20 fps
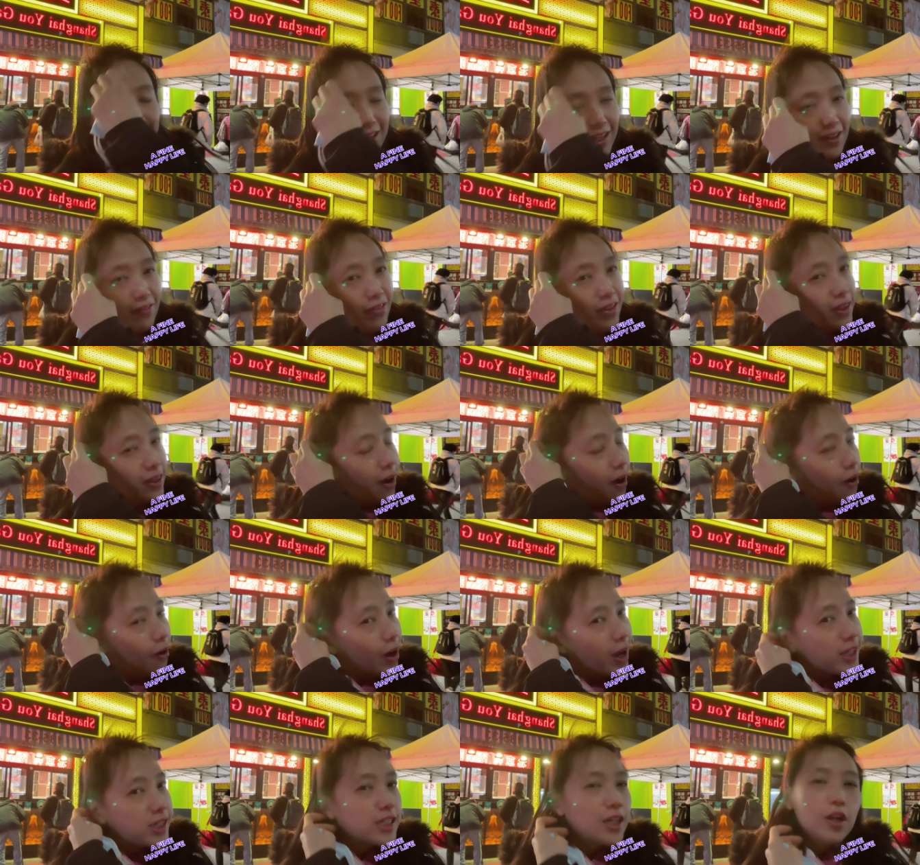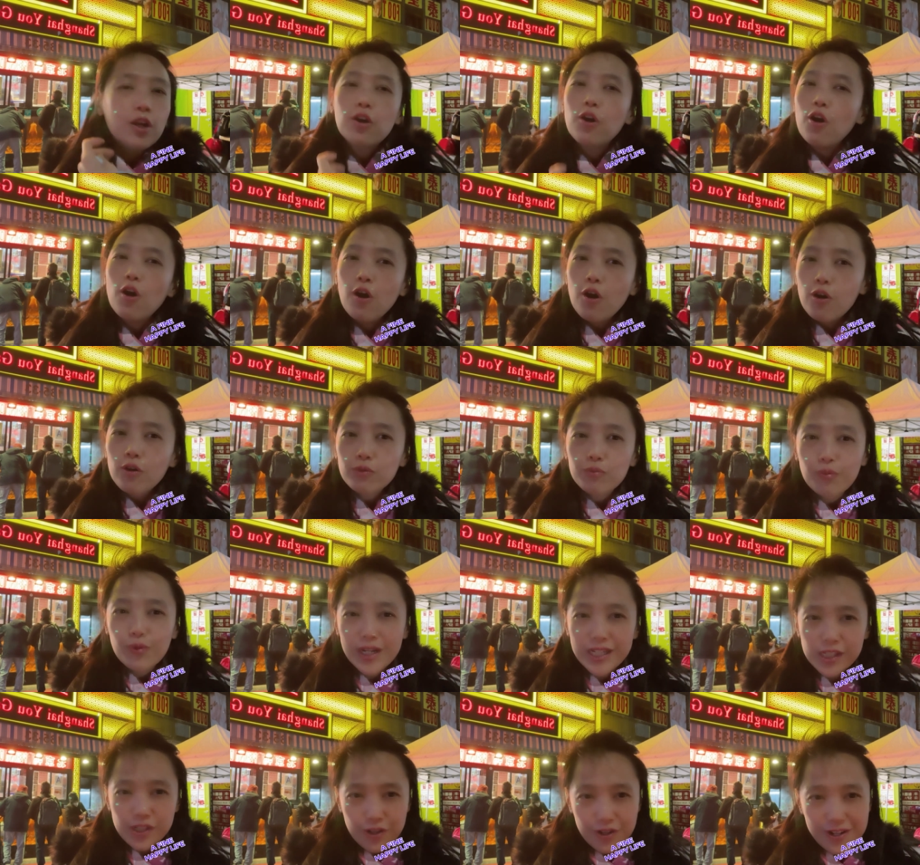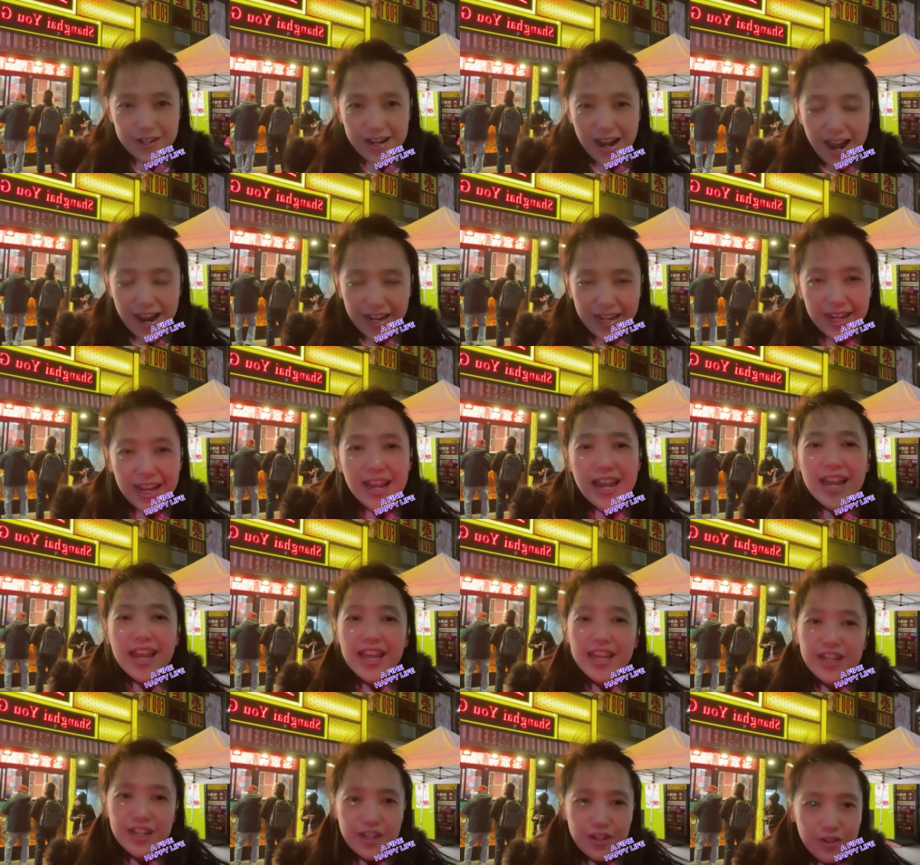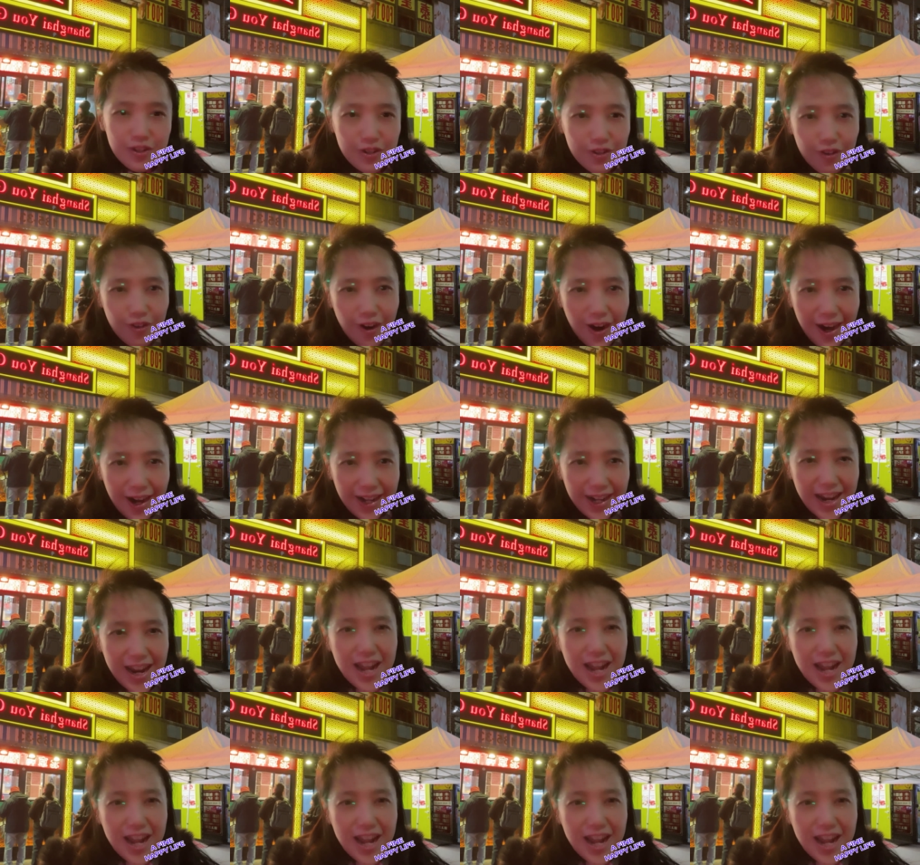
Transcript: even though it's a cold winter night in New York.